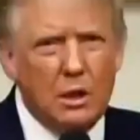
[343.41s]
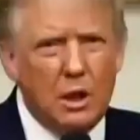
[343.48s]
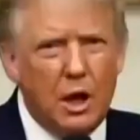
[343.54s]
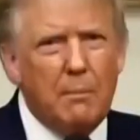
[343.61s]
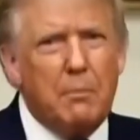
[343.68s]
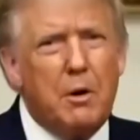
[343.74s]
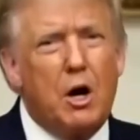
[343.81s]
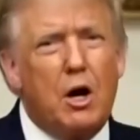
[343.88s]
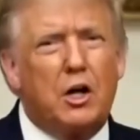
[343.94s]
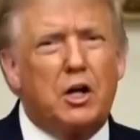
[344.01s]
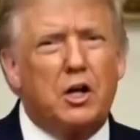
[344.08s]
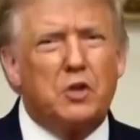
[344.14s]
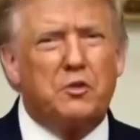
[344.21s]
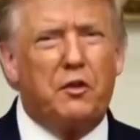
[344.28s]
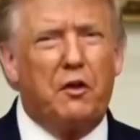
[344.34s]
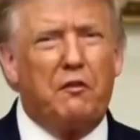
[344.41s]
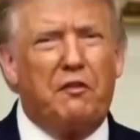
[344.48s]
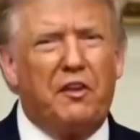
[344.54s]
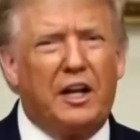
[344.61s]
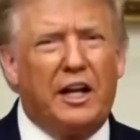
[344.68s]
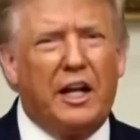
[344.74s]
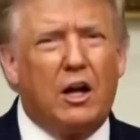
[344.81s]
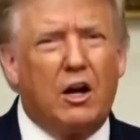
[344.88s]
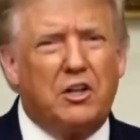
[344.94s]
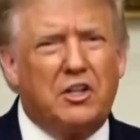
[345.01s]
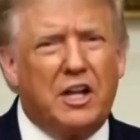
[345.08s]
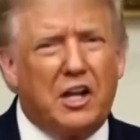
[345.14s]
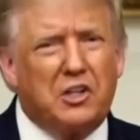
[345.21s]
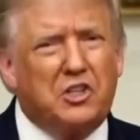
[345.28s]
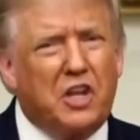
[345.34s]
America is fulfilling our
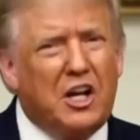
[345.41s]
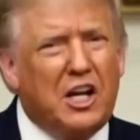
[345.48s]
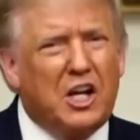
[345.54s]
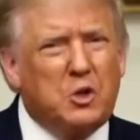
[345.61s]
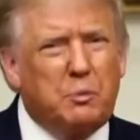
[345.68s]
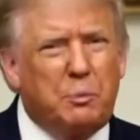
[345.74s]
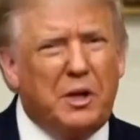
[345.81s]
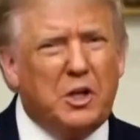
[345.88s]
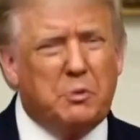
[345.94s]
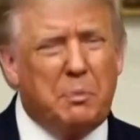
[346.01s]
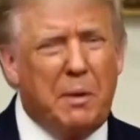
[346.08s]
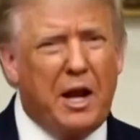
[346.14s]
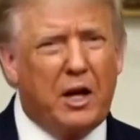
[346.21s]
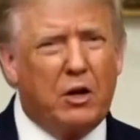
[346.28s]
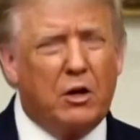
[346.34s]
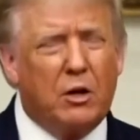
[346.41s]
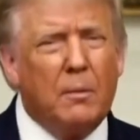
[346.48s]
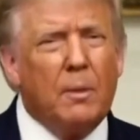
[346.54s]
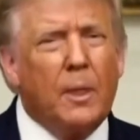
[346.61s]
destiny as peacemaker,